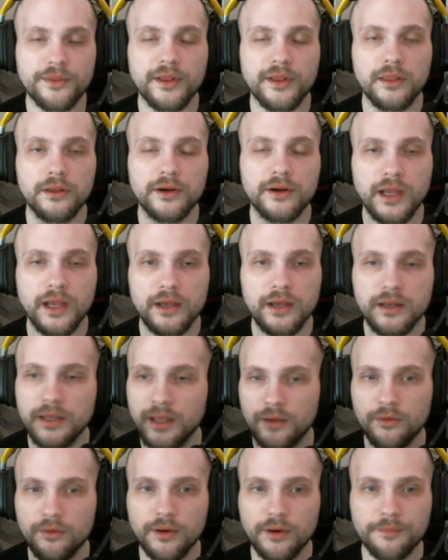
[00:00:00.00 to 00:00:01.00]
They learn how to
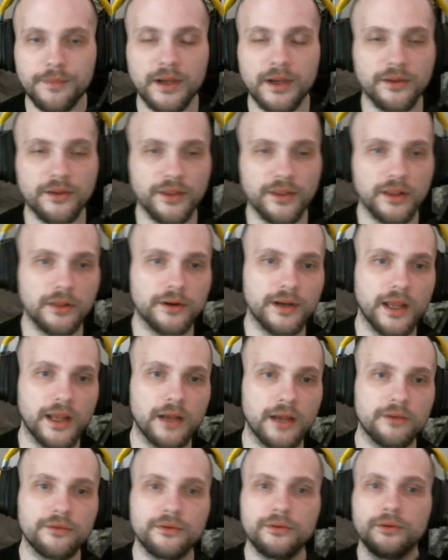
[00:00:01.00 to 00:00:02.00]
network better. They learn
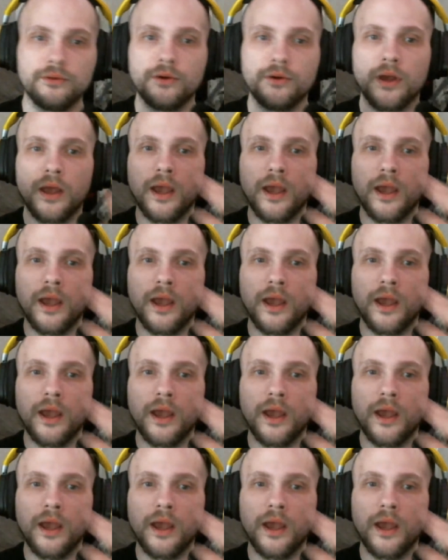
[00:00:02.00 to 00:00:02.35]
how to